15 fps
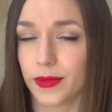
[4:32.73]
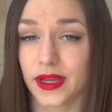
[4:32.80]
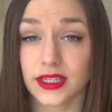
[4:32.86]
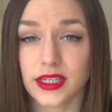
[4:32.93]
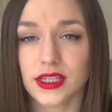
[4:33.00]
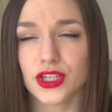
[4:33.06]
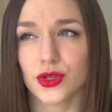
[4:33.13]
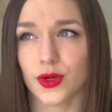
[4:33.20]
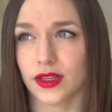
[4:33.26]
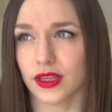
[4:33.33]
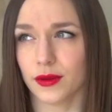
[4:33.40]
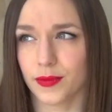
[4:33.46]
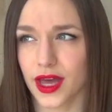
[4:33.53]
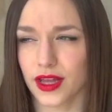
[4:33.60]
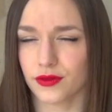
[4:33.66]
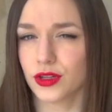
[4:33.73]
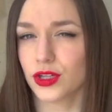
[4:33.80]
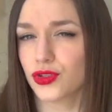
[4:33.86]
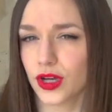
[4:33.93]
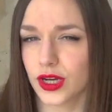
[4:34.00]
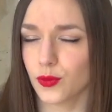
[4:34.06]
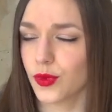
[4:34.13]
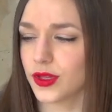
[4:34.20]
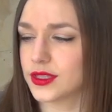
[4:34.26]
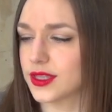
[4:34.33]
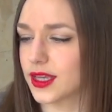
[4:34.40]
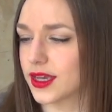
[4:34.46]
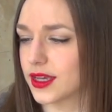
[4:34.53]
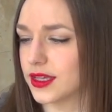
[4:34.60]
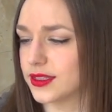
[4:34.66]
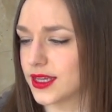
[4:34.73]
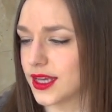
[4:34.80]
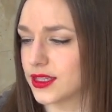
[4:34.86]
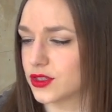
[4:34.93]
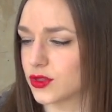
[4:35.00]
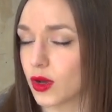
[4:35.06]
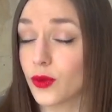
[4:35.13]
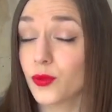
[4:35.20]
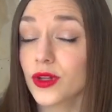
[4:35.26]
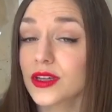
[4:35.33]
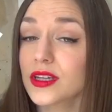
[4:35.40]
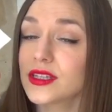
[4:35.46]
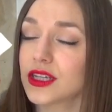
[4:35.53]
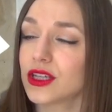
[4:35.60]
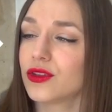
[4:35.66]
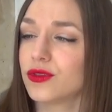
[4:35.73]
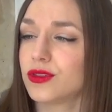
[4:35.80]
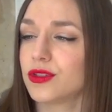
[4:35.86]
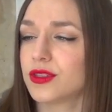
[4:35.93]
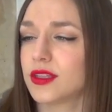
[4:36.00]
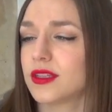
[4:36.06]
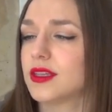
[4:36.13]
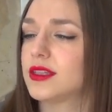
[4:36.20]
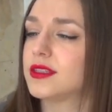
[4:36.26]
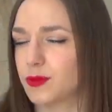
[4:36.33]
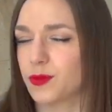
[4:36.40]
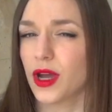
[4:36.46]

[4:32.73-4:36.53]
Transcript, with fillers: I mean, I didn't do anything bad, I've only tried it once like I said, so I will continue using this,